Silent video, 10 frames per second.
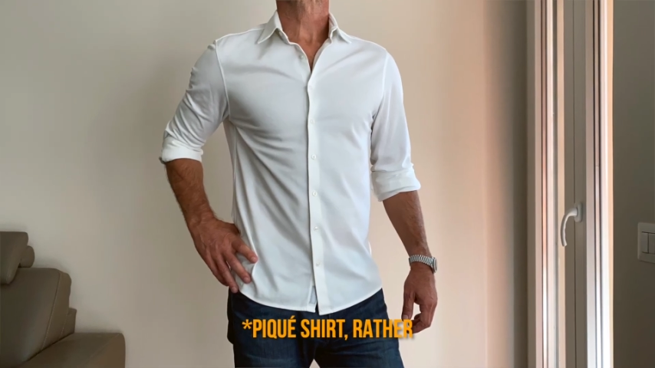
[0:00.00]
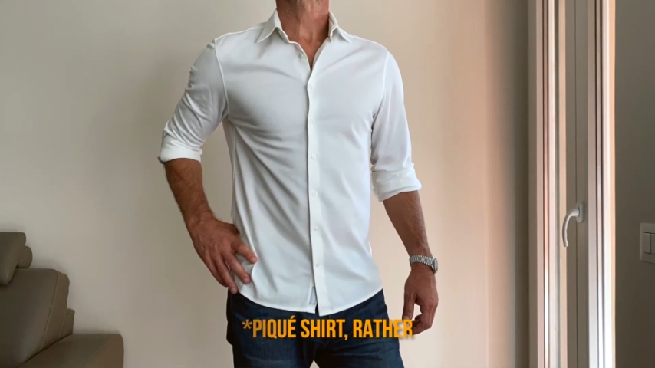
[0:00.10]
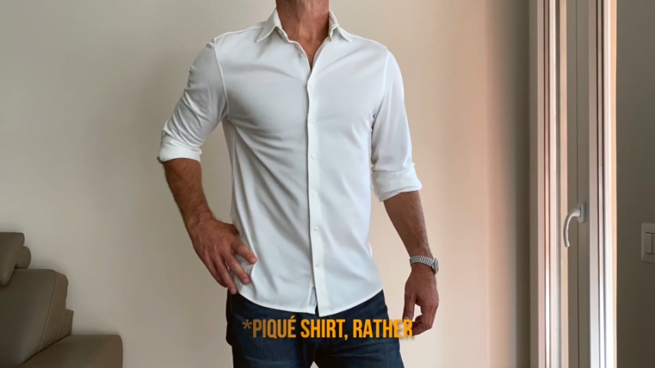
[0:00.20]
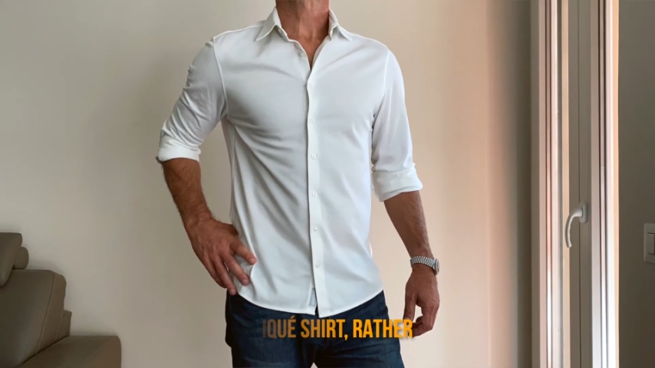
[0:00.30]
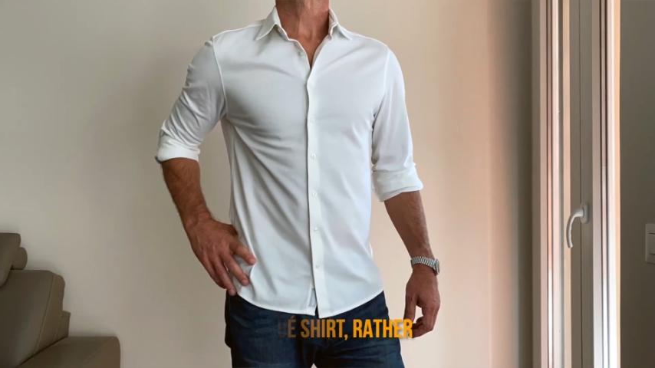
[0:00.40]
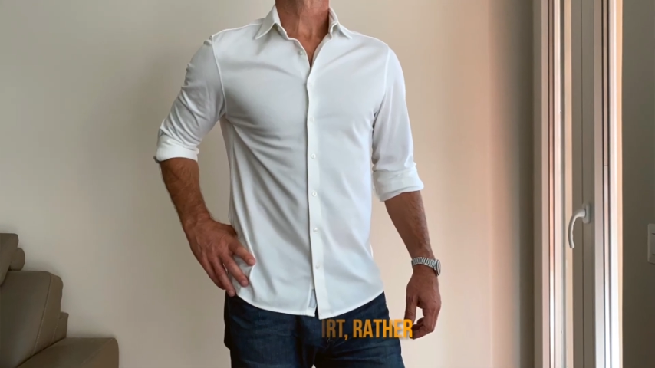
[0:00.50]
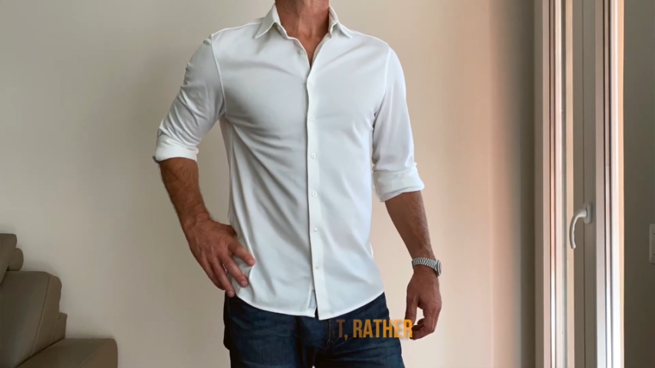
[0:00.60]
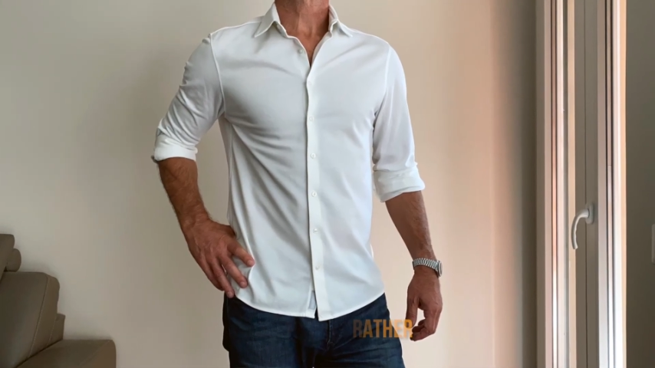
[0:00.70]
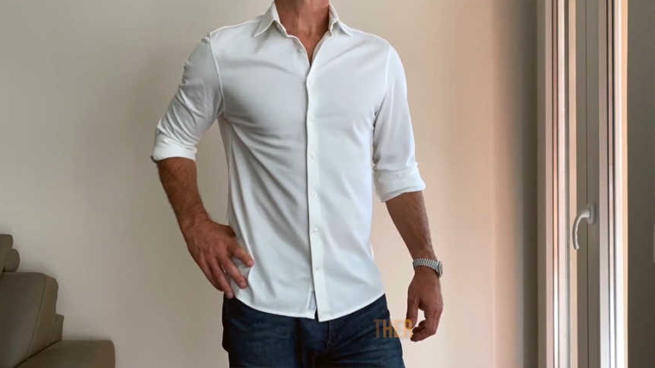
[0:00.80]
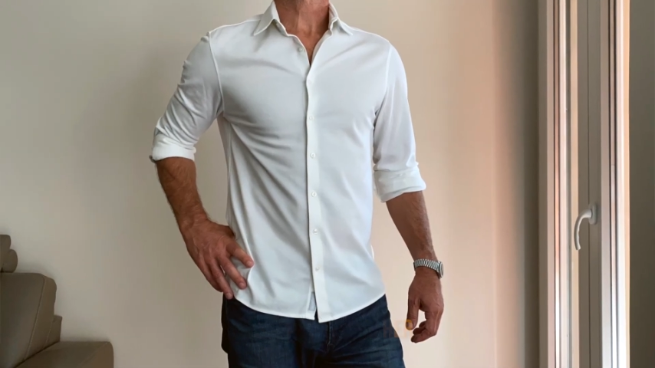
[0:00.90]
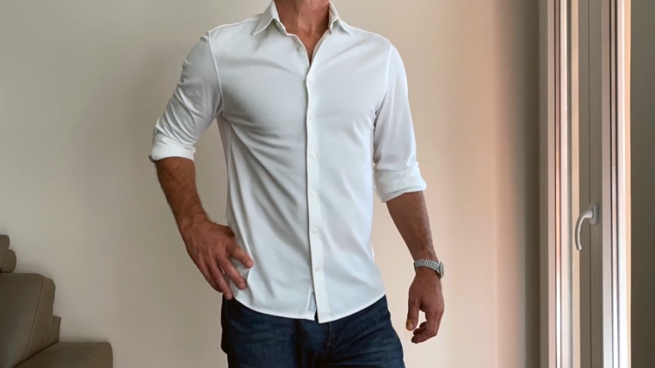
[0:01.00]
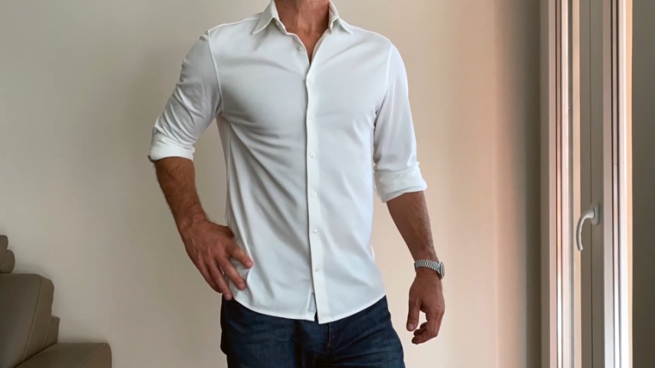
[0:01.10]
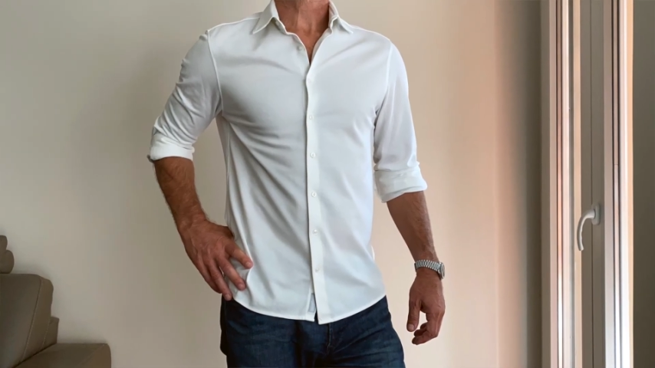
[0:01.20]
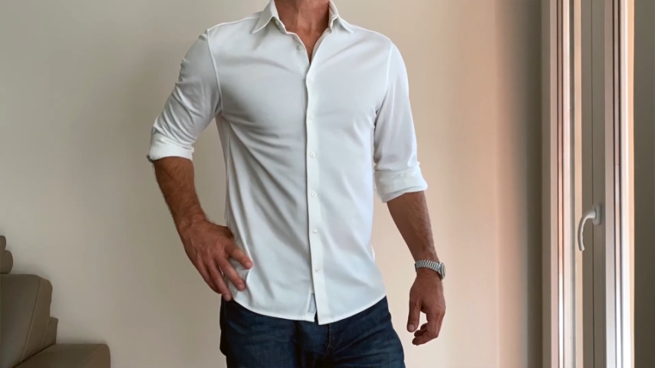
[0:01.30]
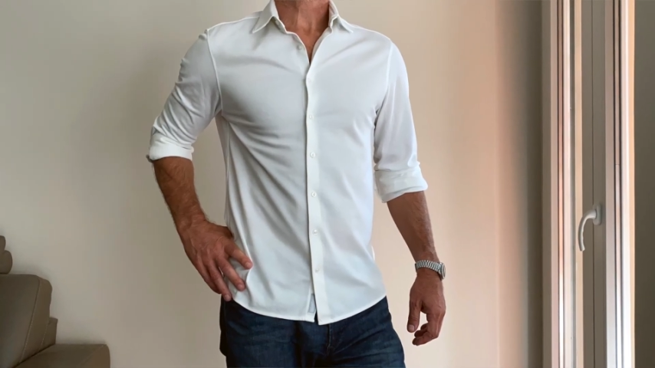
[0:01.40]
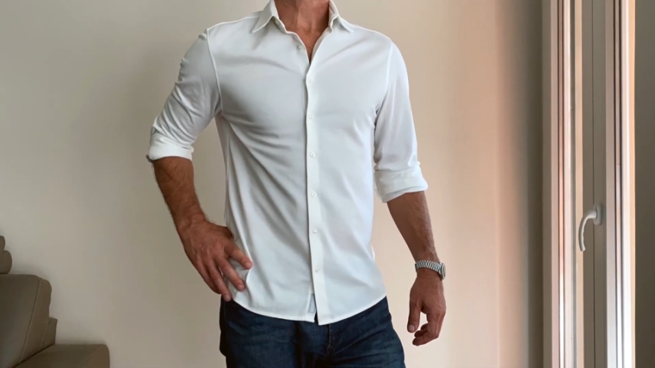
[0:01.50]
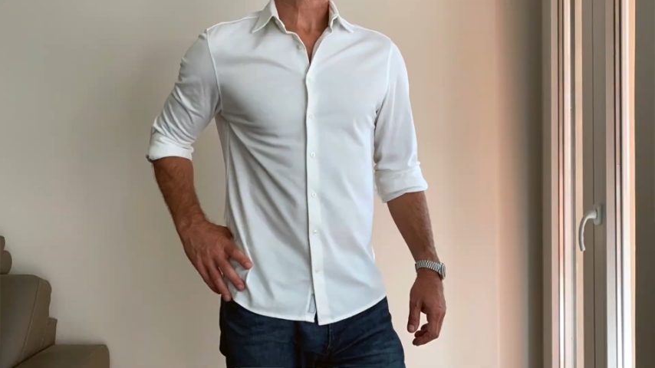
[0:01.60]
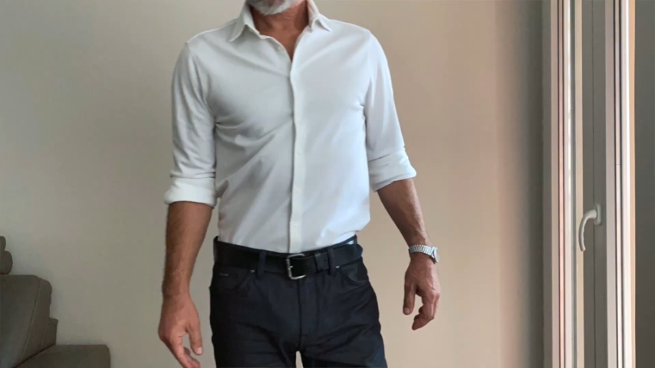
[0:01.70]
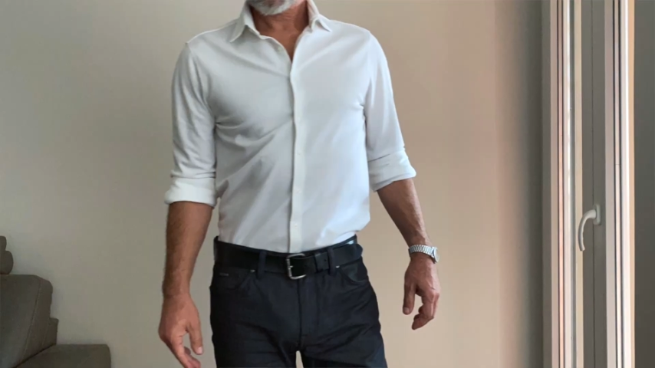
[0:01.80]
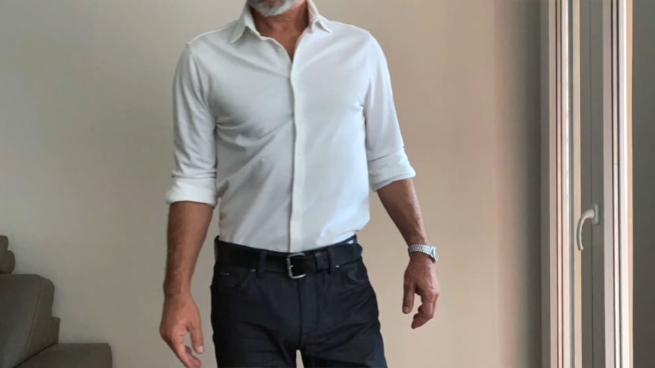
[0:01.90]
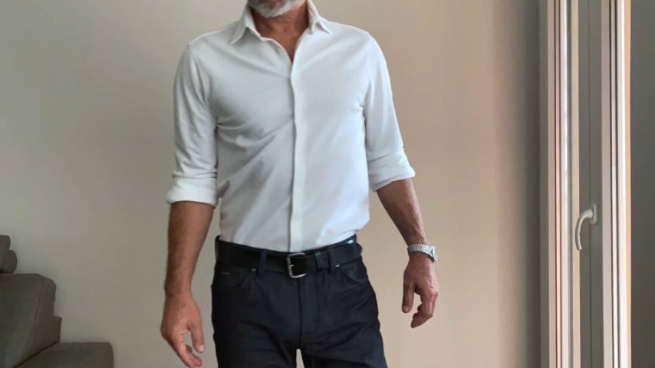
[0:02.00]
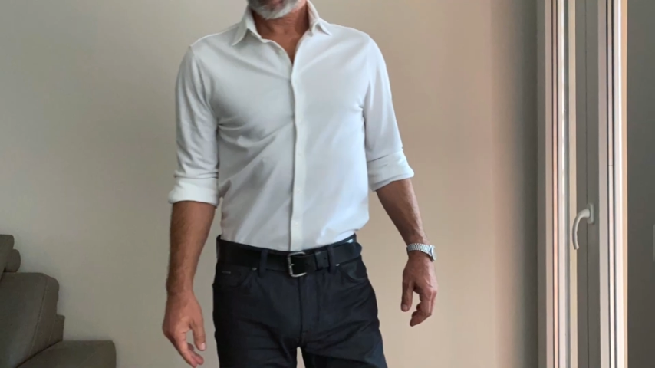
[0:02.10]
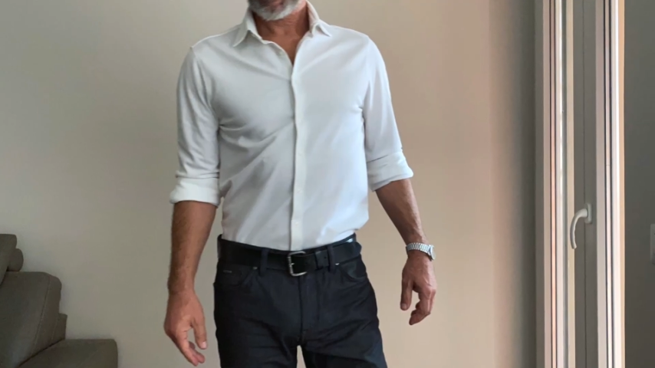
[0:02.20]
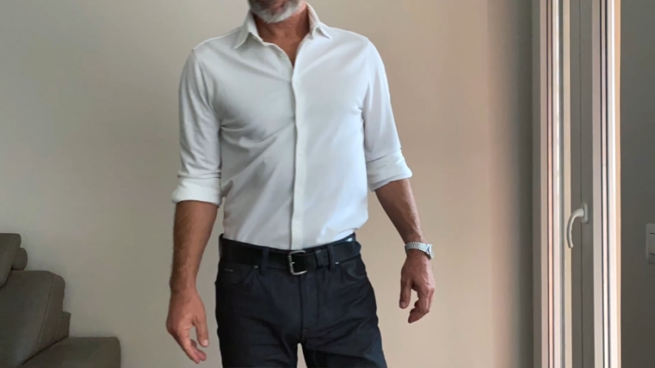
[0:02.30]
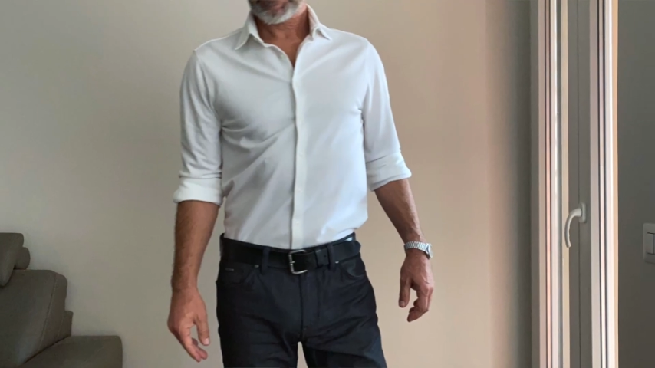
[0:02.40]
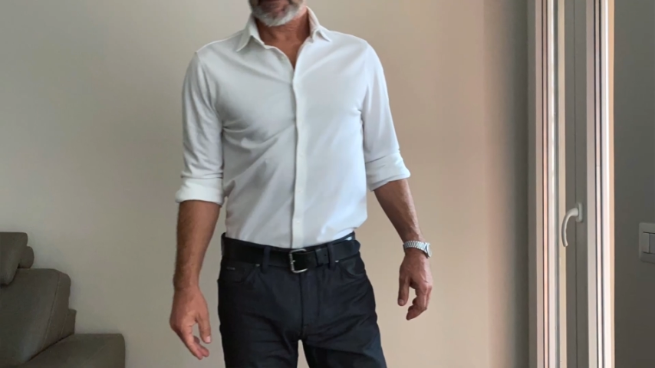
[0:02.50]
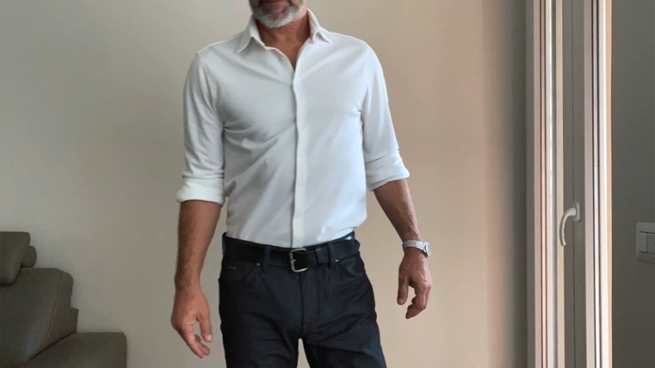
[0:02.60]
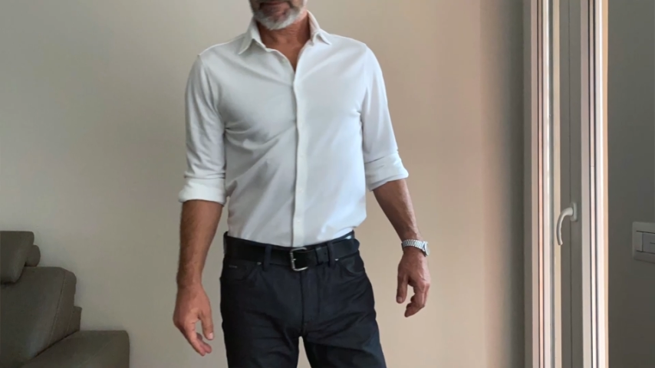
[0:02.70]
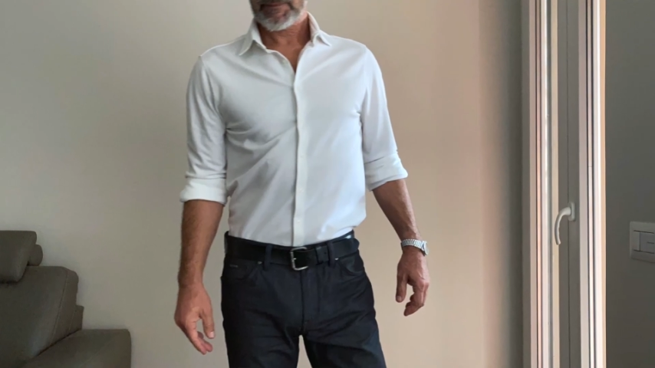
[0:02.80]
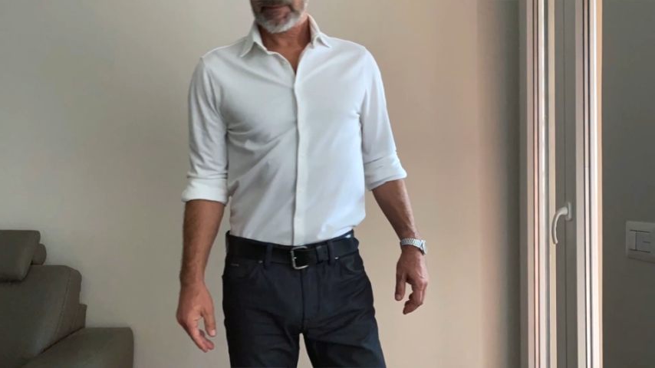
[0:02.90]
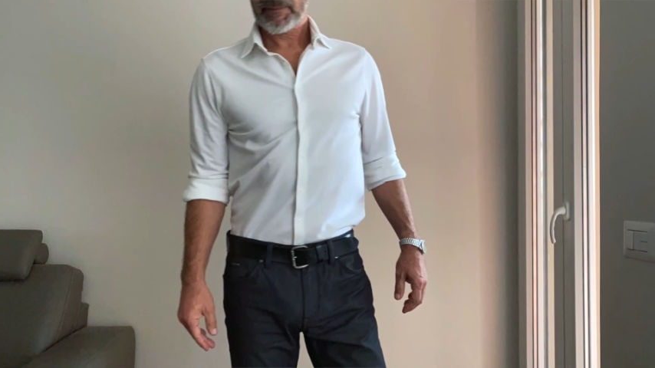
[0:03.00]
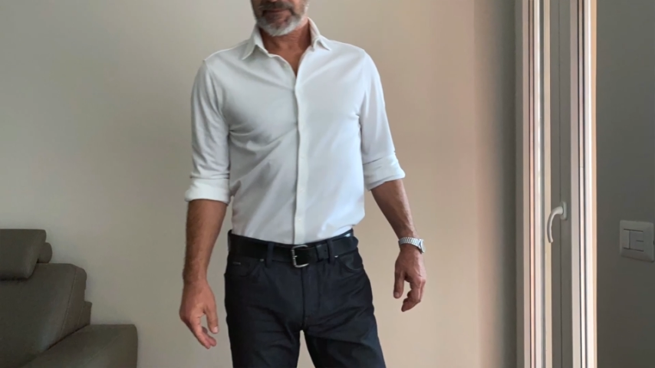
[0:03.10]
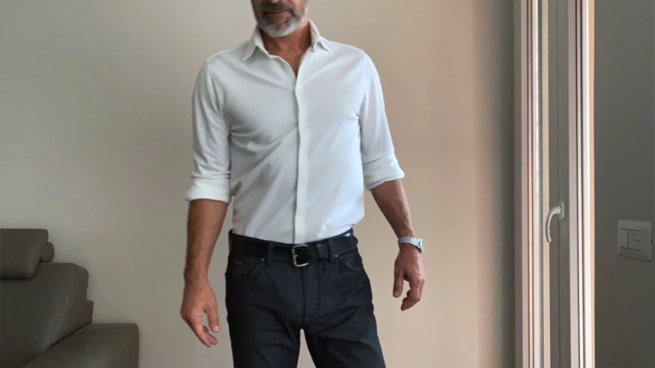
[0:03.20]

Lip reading: No face is visible, so there are no lips to read.